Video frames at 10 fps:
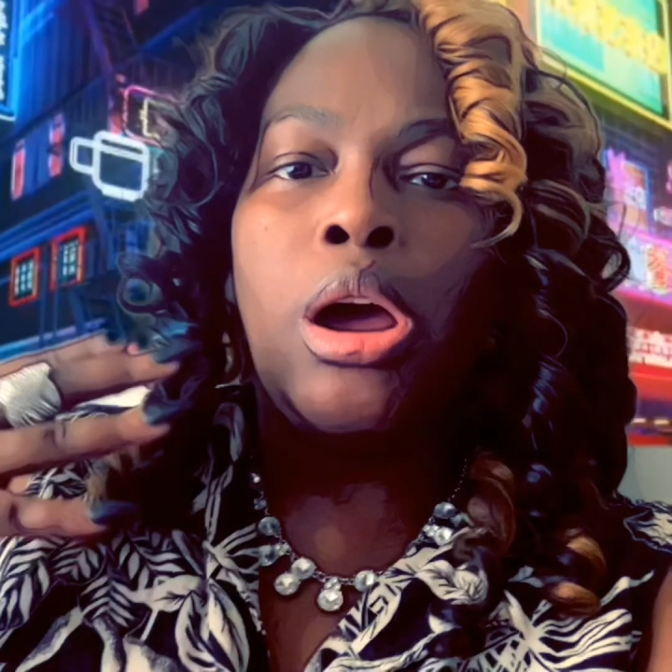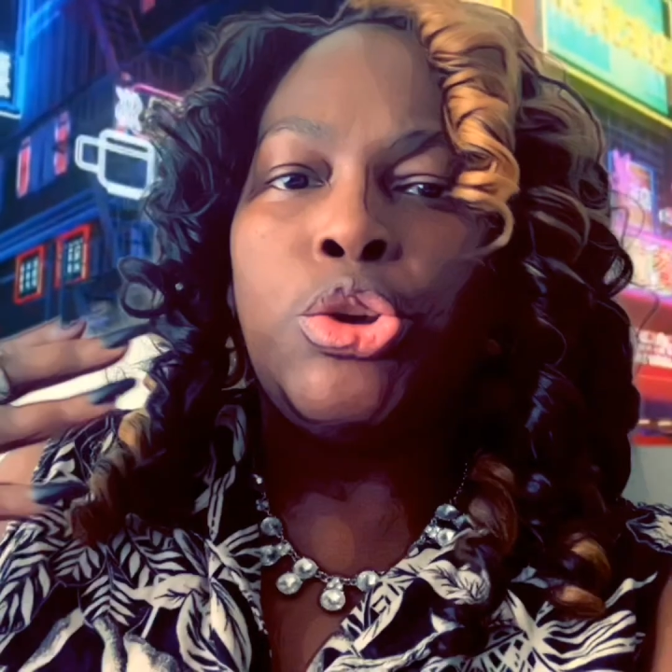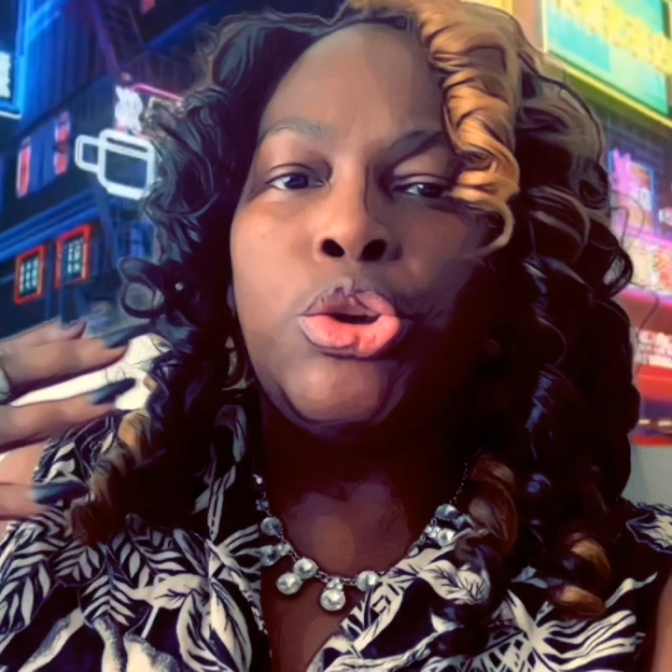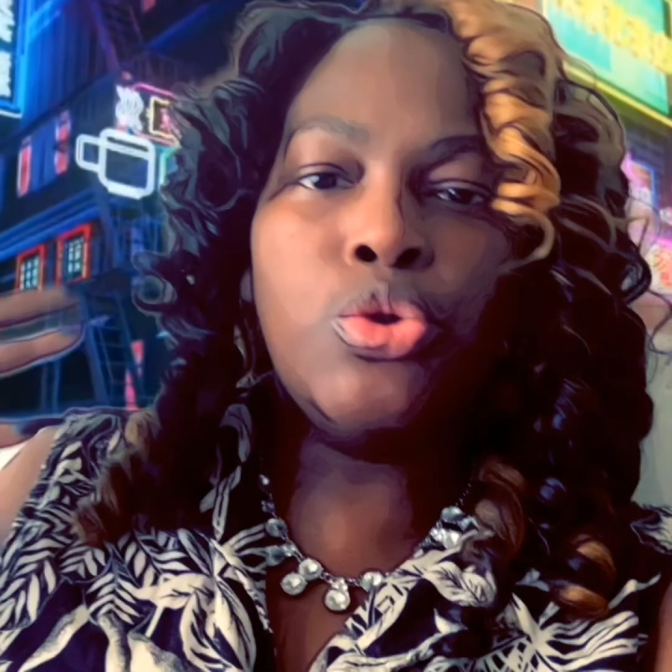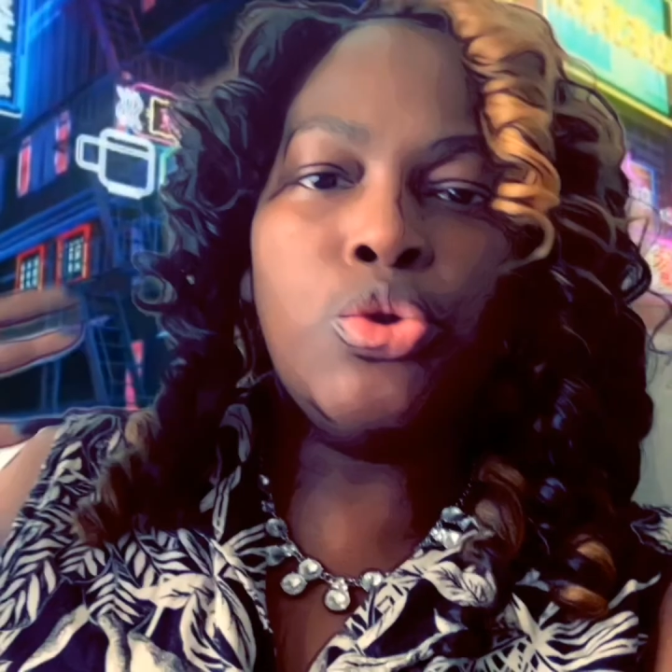
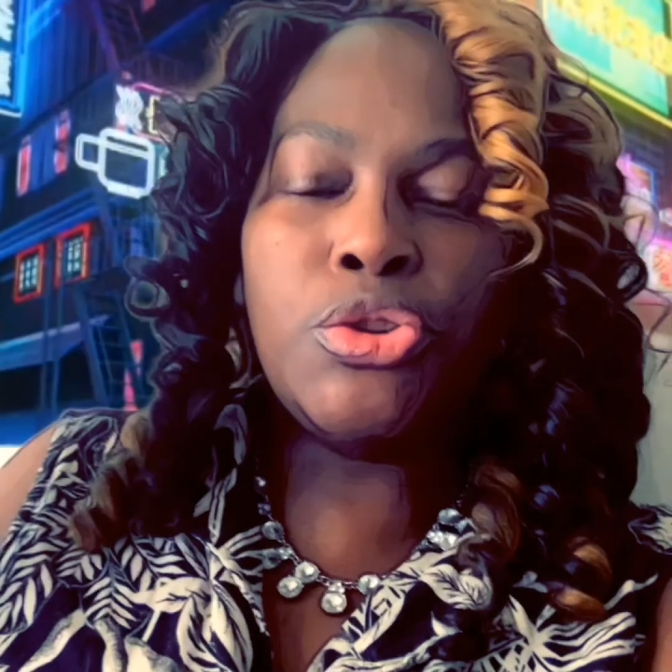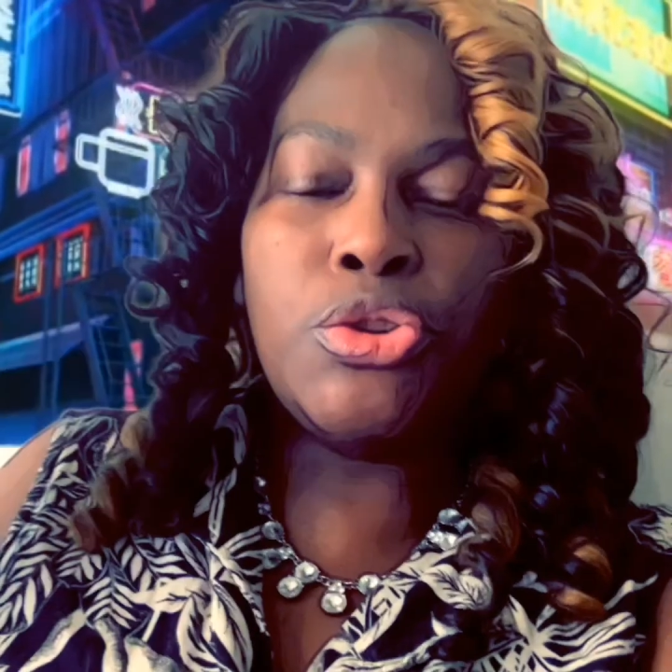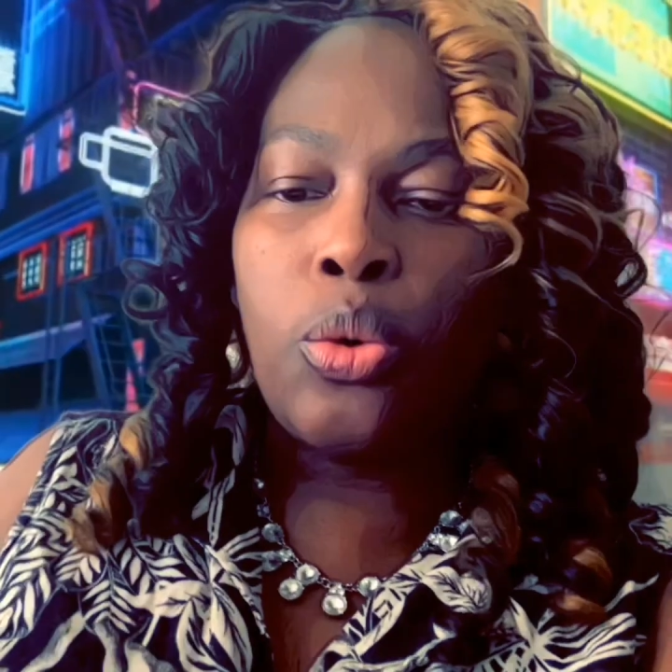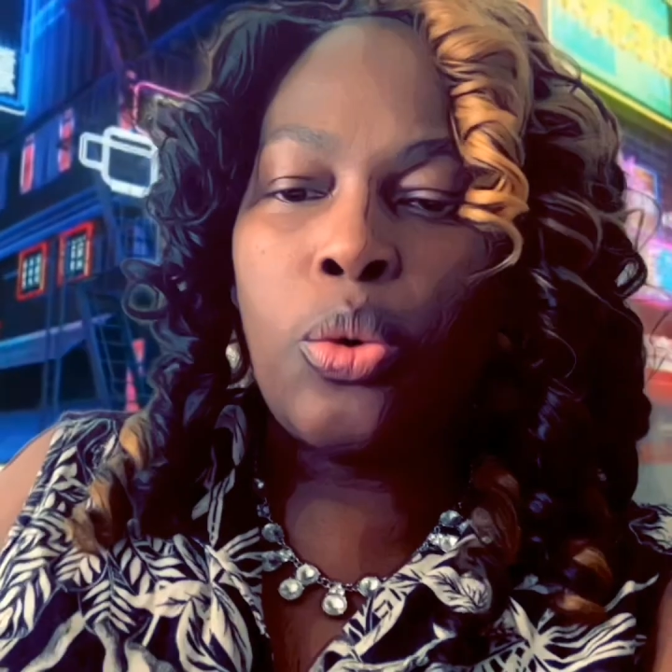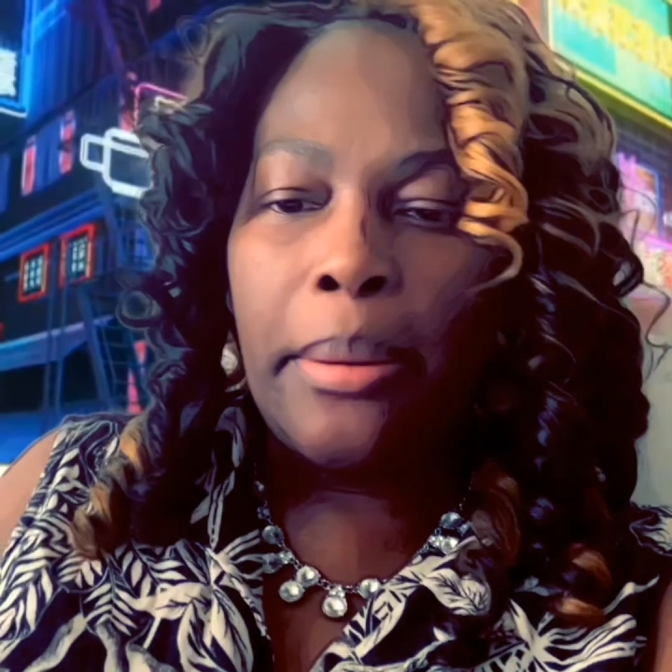you're
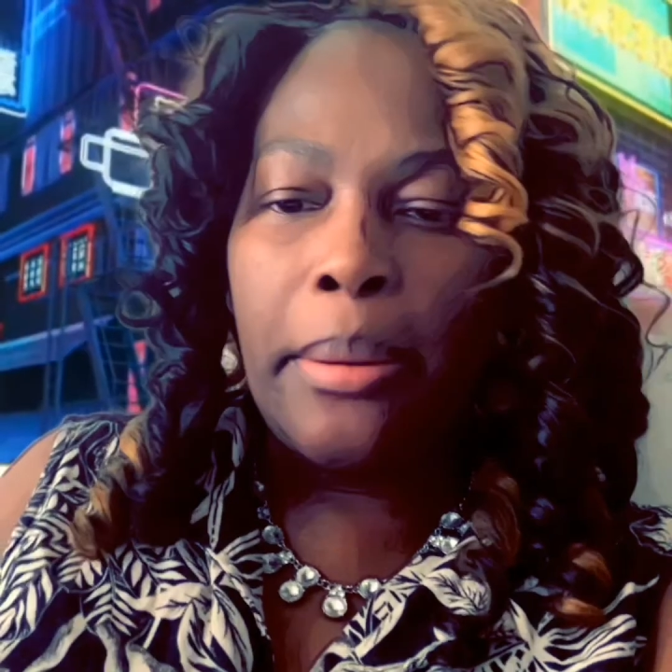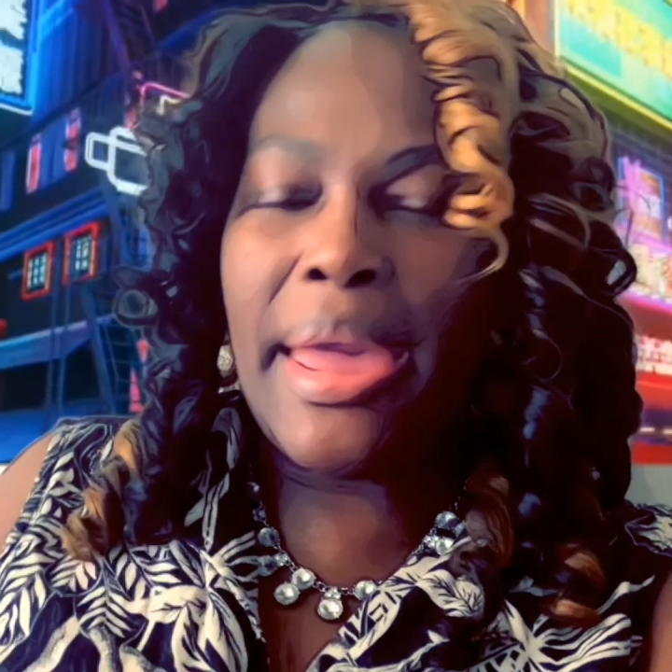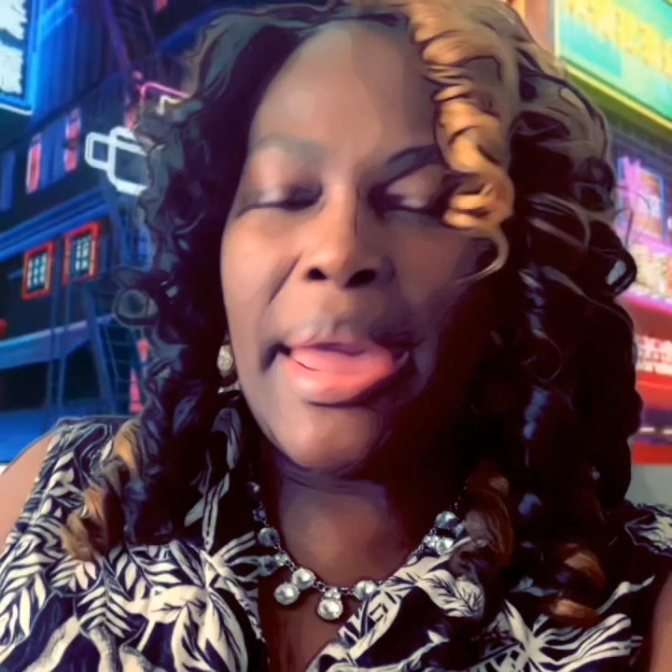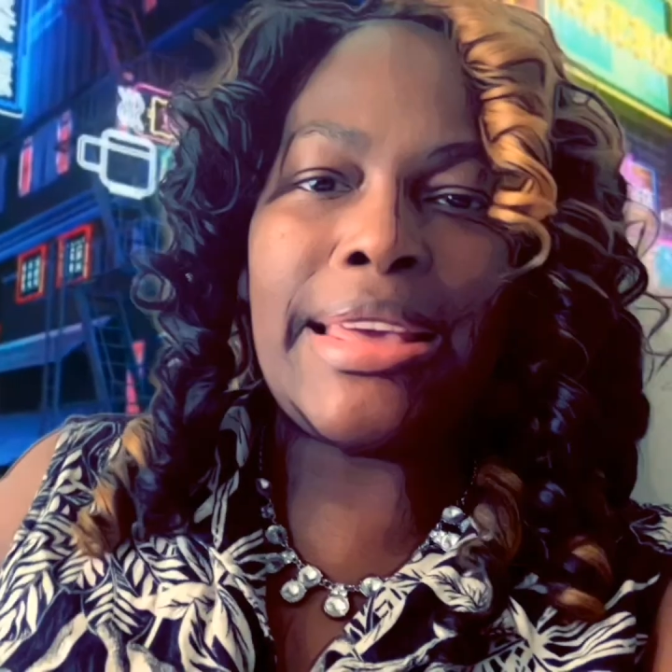going to make